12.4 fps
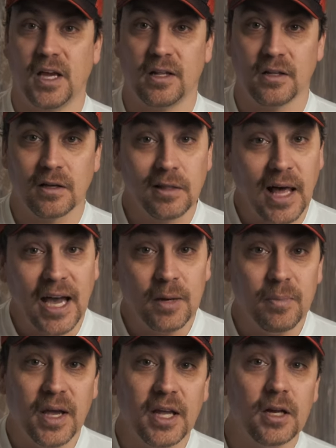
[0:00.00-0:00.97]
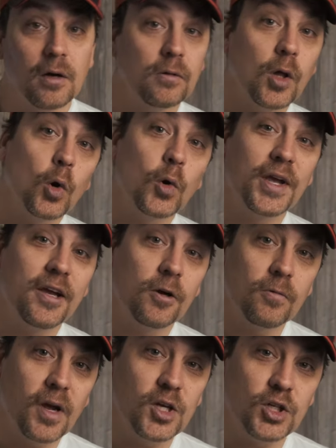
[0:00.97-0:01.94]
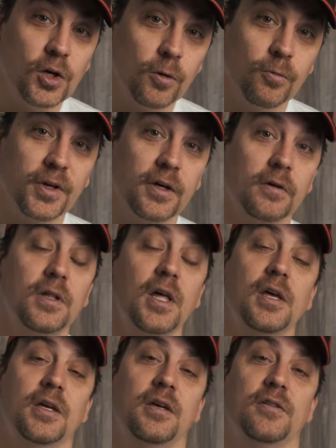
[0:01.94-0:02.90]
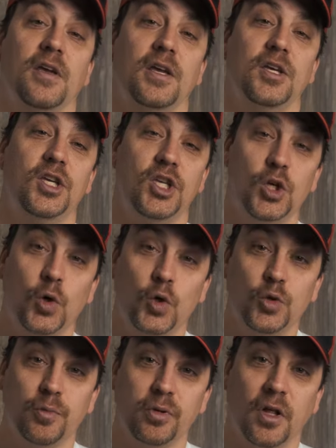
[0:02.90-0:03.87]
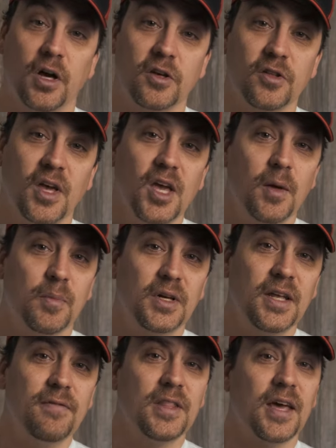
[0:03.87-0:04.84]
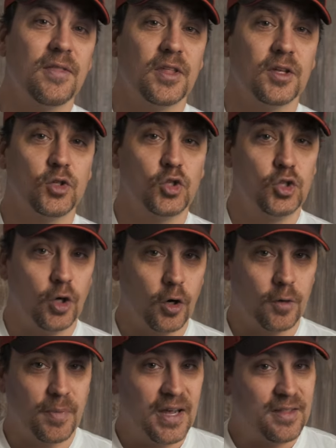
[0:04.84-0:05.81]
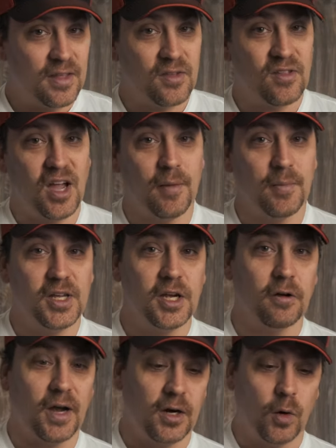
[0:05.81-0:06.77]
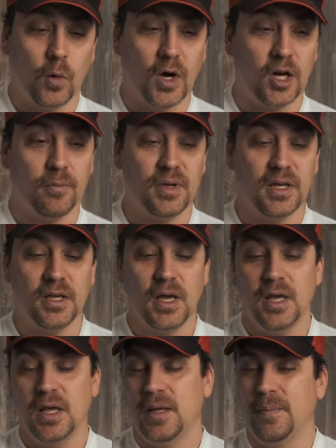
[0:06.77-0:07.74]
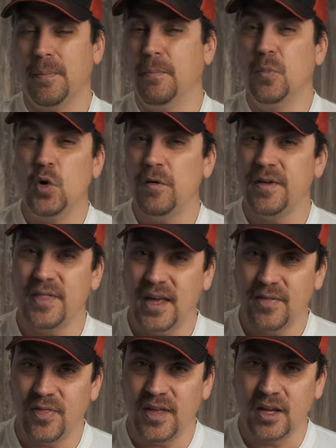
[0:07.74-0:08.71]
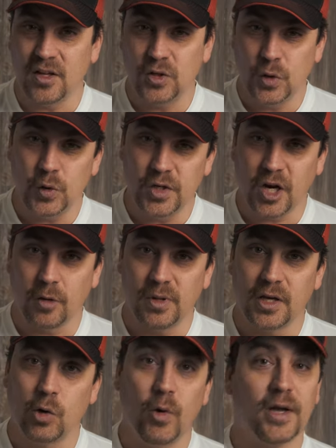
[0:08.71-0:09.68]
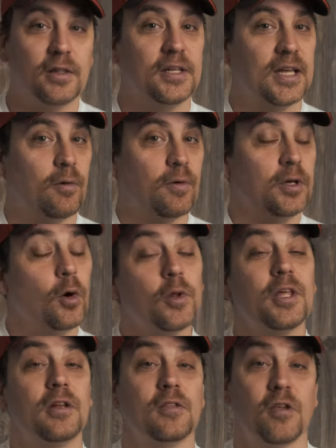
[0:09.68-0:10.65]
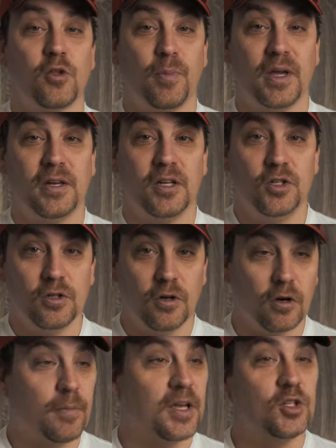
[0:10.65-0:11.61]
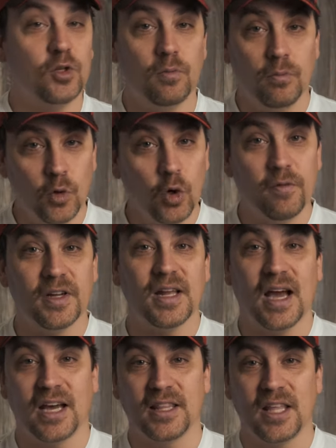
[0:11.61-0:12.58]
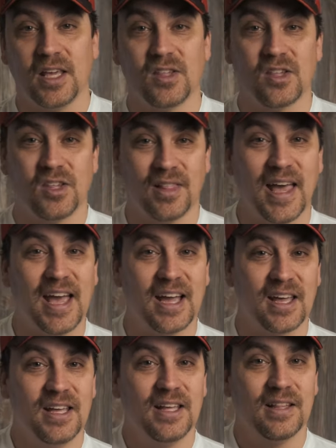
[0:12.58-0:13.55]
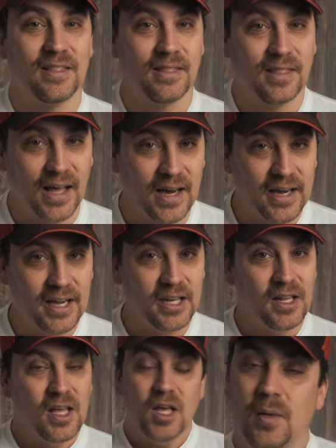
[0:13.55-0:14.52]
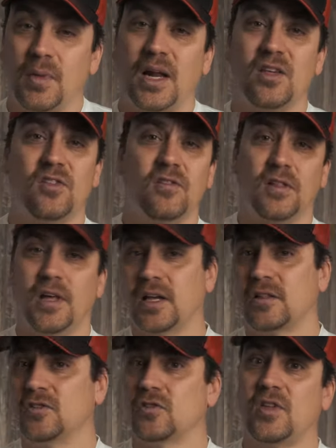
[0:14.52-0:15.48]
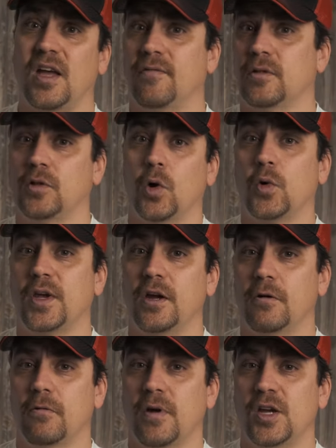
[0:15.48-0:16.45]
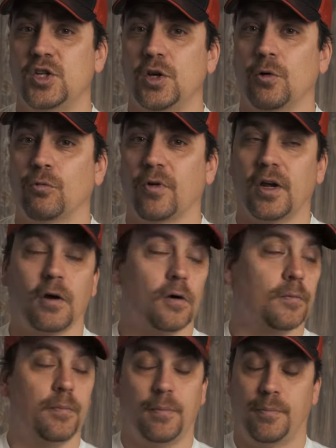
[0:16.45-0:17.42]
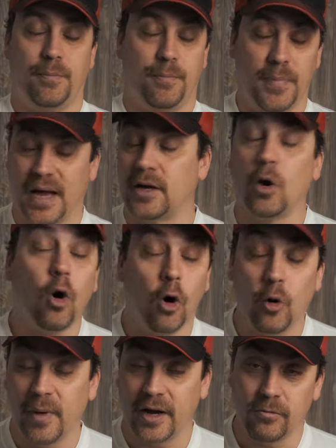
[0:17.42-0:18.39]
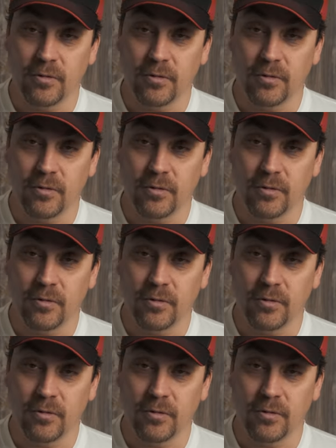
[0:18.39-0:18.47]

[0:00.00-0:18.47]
on the glide bait, a low gear ratio reel is a huge plus. But even on the jerk bait this time of year, I don't want to be moving that thing too terribly quickly. Now, we know that a suspending jerk bait, you move it on a slack line, but I still like to just have a low gear ratio reel on all my